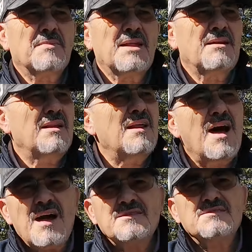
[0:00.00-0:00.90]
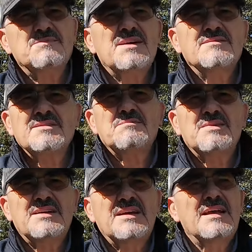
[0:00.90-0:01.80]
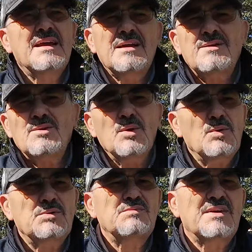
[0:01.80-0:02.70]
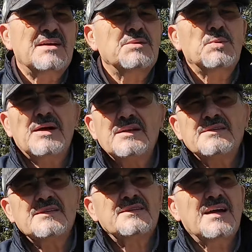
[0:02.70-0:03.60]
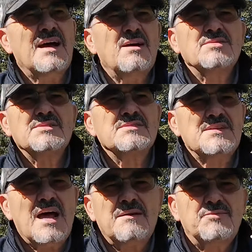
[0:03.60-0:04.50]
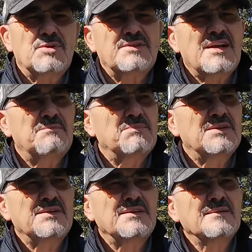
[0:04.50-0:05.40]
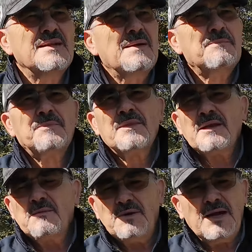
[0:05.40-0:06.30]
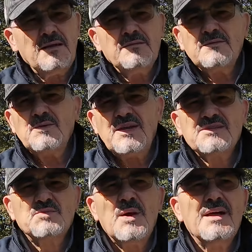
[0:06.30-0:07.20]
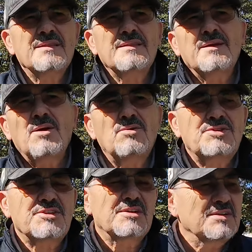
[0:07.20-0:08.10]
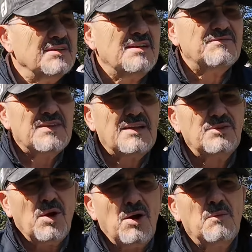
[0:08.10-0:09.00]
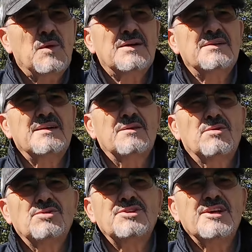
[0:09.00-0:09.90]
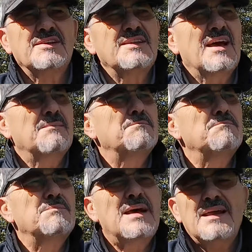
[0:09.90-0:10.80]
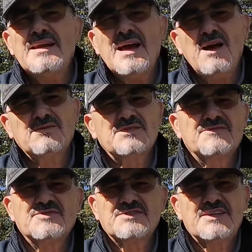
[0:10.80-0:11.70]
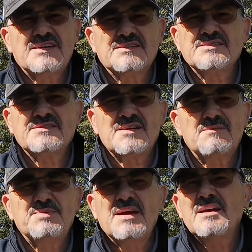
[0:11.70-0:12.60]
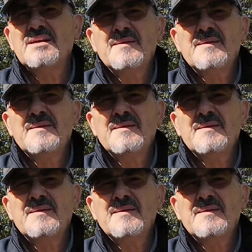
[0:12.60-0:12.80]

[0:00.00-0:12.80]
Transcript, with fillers: large amount of money, knowing very well that the house is not worth that money. Well, guess what? Negotiate. And if they don't want to negotiate, there are many houses for sale in Serbia.